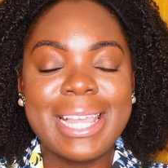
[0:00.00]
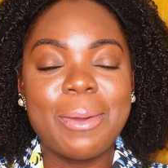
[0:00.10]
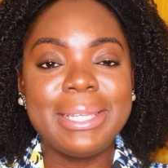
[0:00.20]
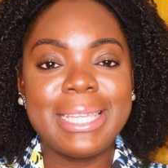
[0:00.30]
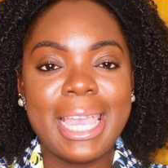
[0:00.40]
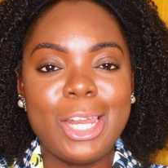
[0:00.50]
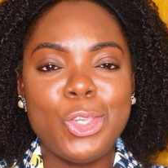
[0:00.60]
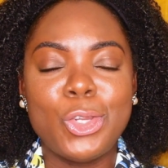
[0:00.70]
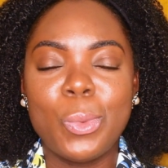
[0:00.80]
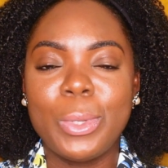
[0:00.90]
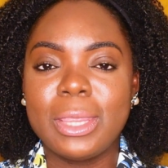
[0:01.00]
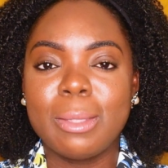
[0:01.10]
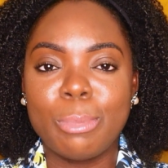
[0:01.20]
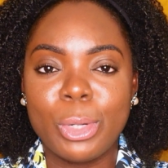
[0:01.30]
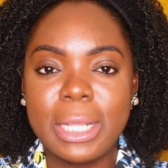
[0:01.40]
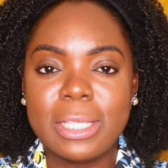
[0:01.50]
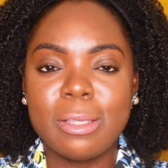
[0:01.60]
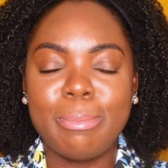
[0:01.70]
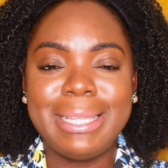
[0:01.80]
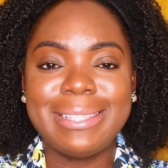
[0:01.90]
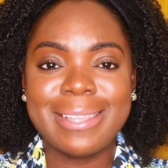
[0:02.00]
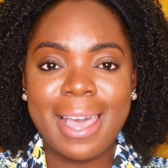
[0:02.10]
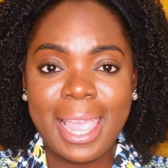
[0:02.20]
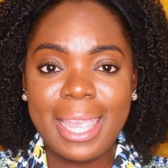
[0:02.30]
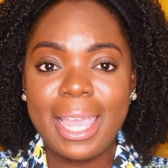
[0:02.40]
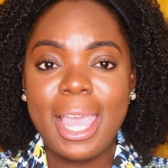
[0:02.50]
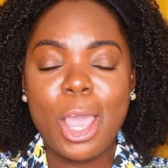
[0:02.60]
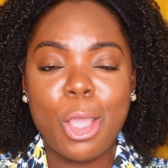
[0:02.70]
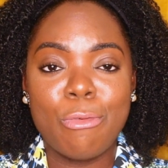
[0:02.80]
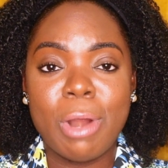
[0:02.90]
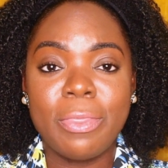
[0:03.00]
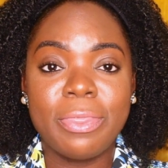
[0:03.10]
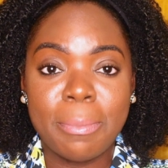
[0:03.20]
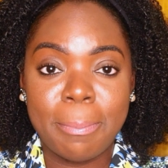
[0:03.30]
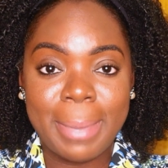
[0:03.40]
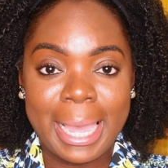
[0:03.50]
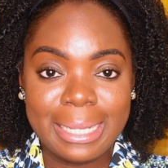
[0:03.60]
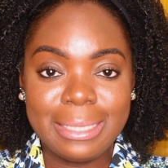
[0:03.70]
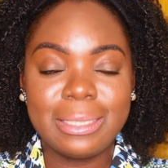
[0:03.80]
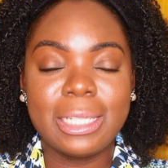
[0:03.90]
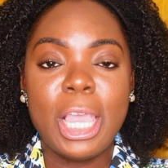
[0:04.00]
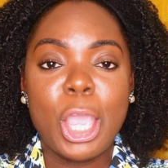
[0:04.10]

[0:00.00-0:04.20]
Now again, you don't want the bonnet to be tight around the band,